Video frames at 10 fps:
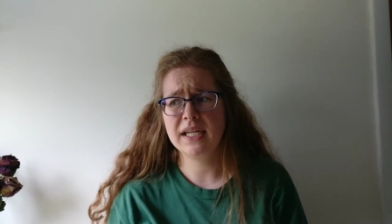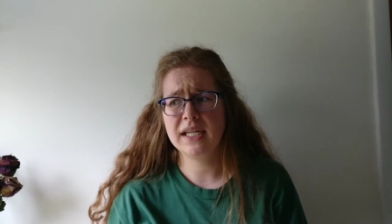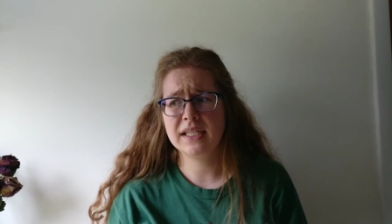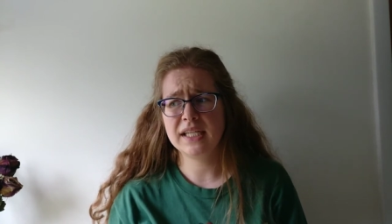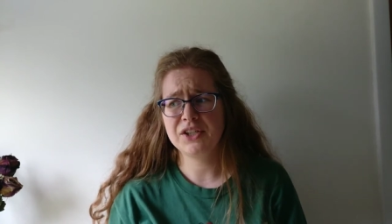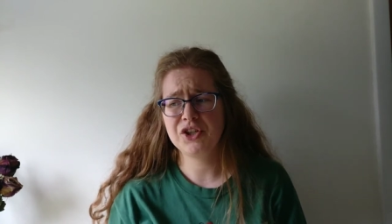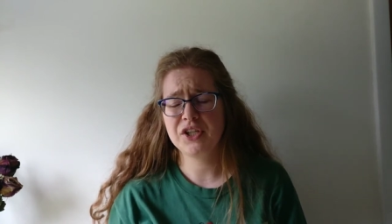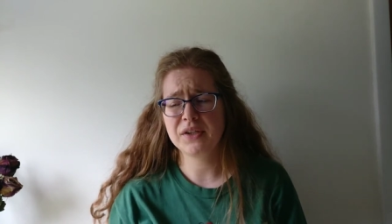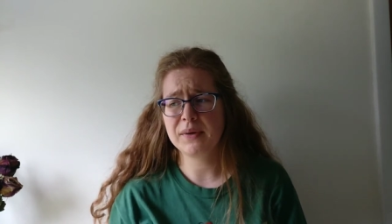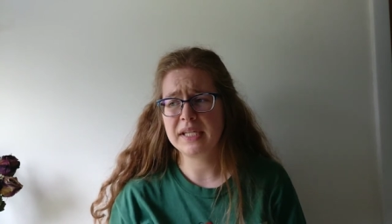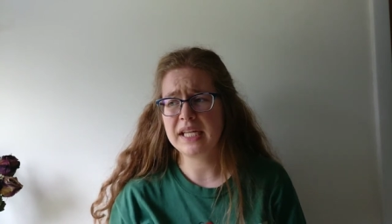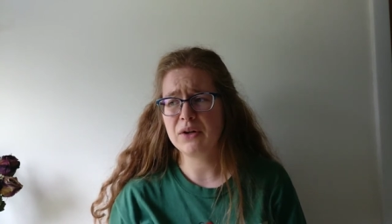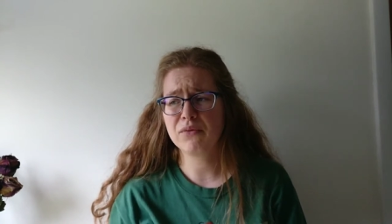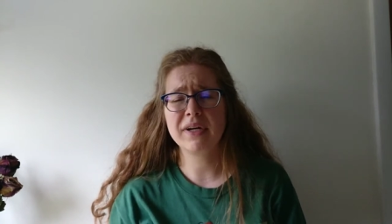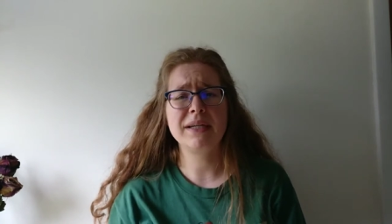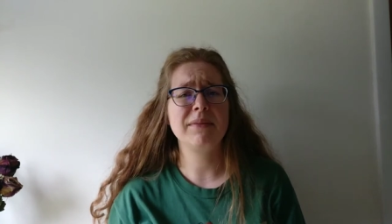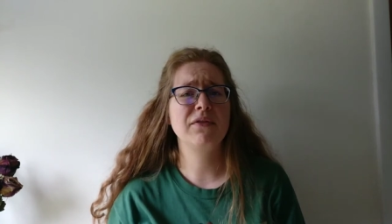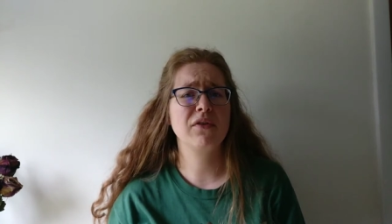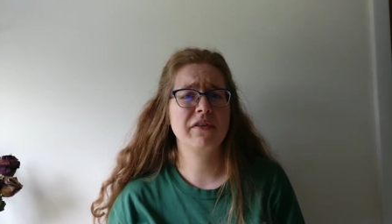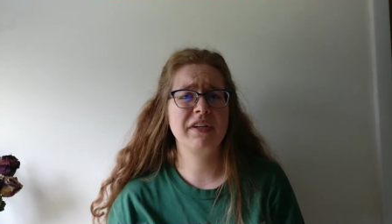unless she's going like right
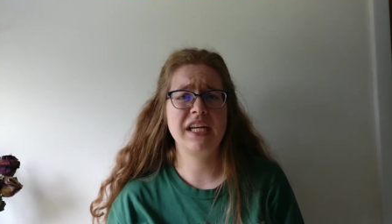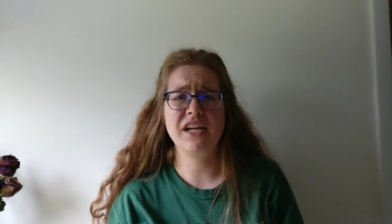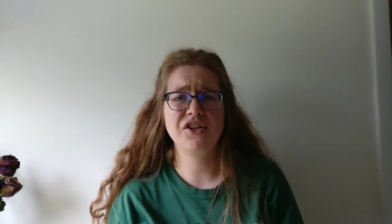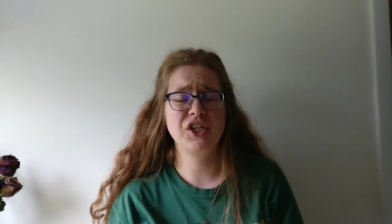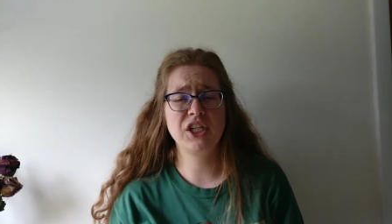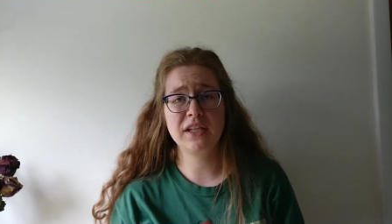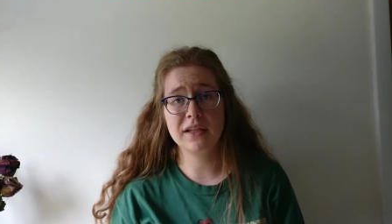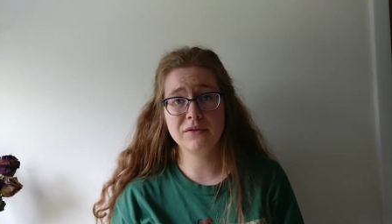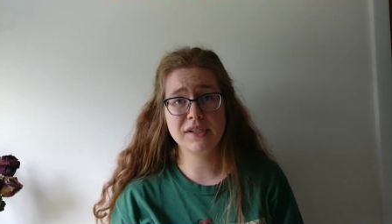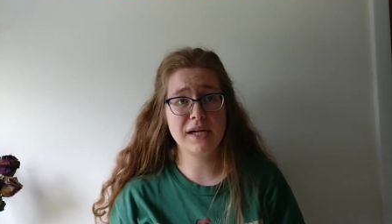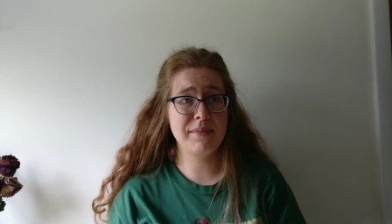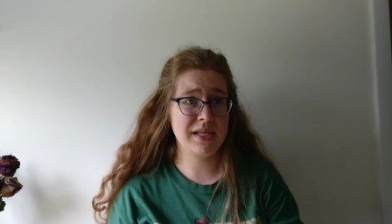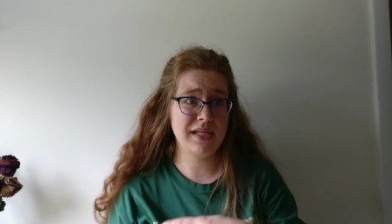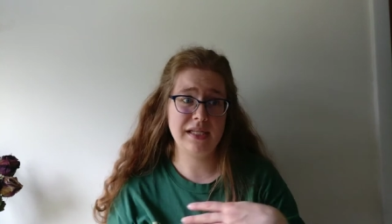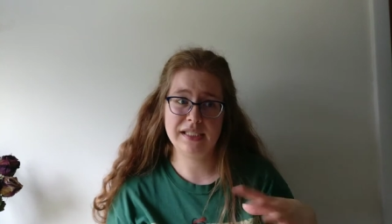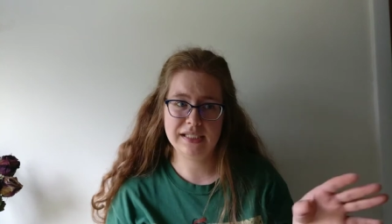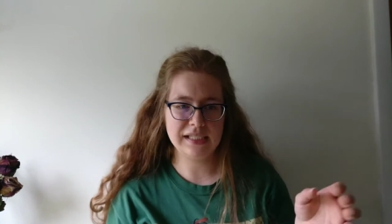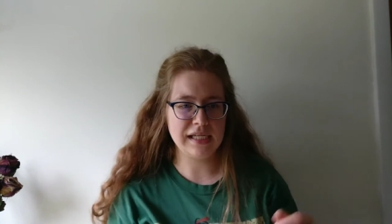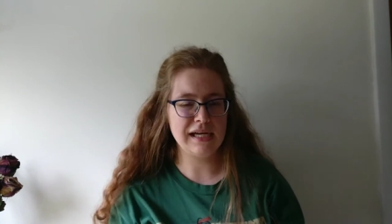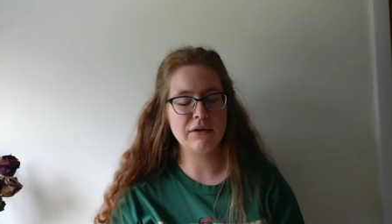before vacation. She loads it up and then lets it
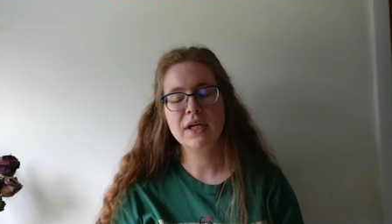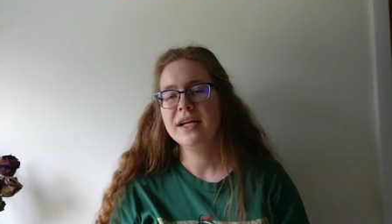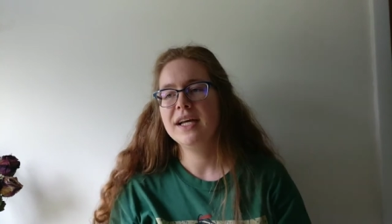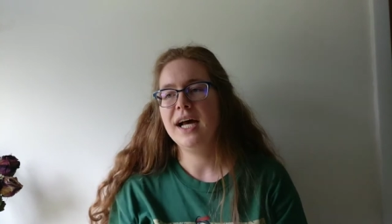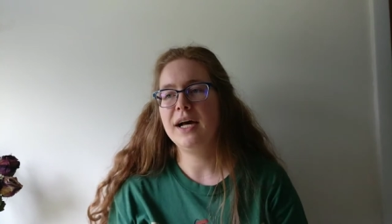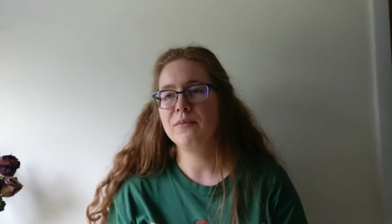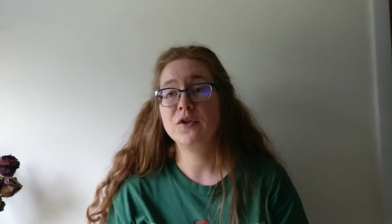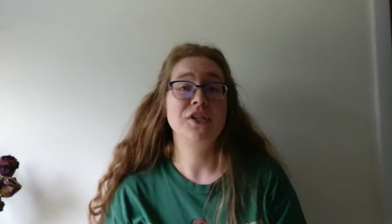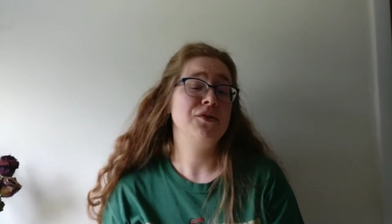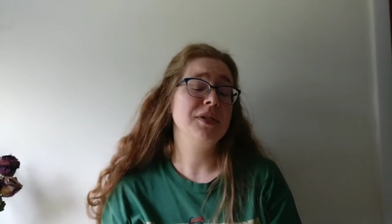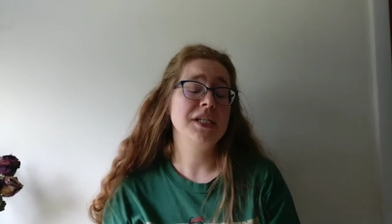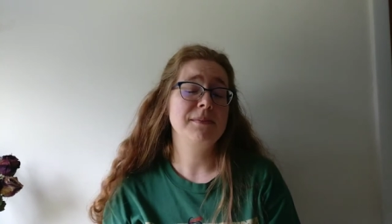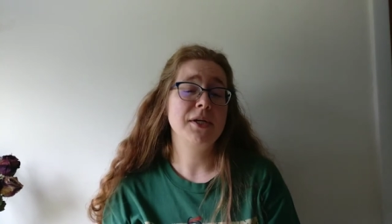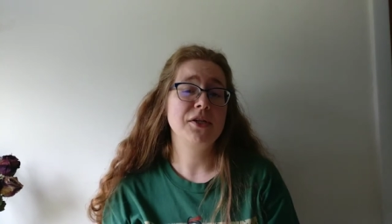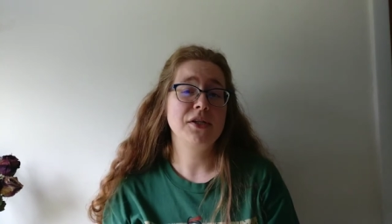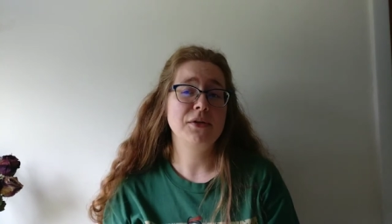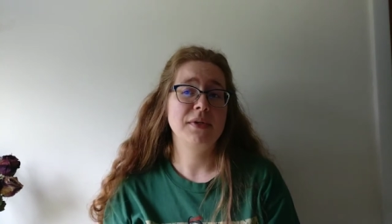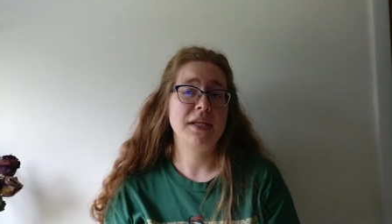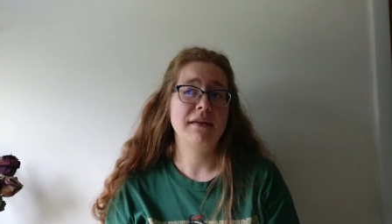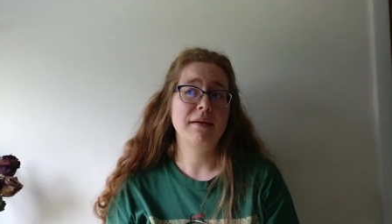sell out, which is really smart to do when
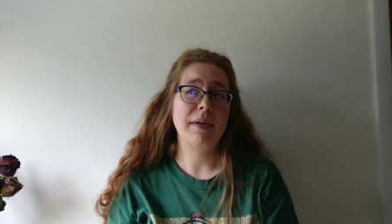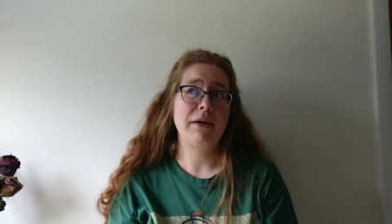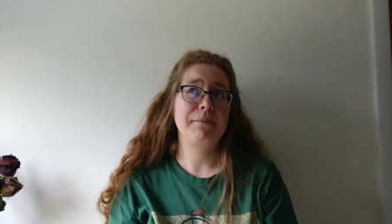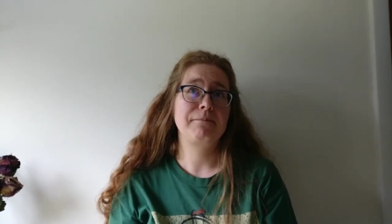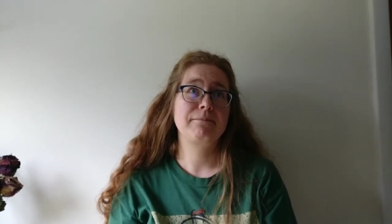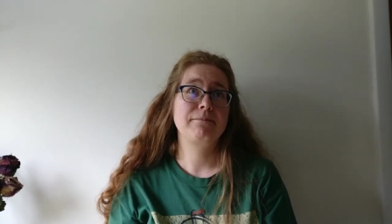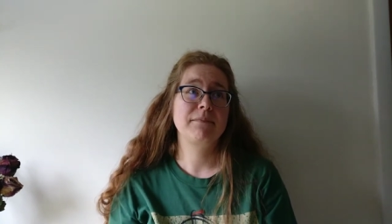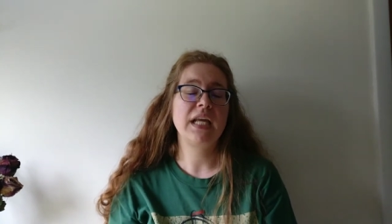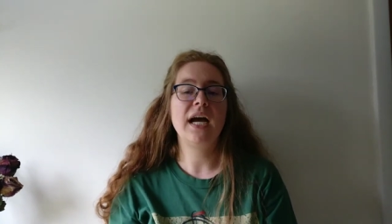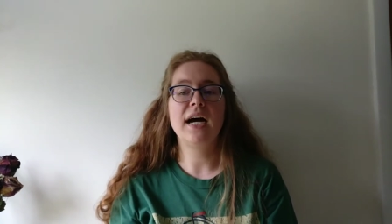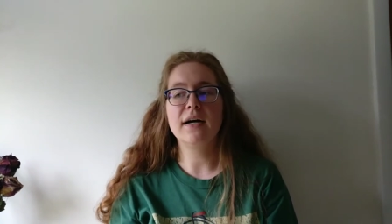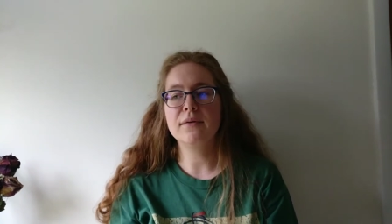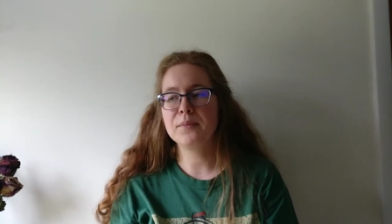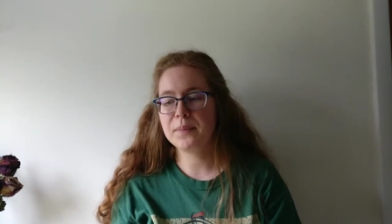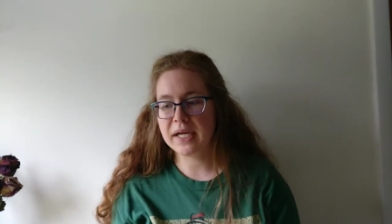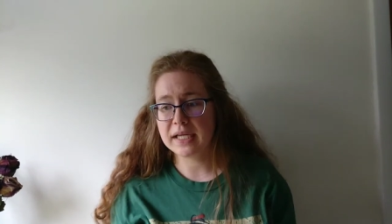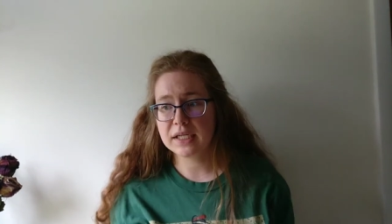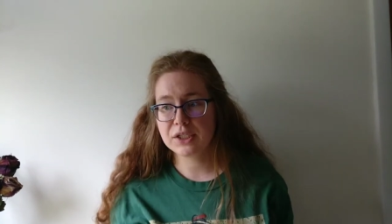you think about it. But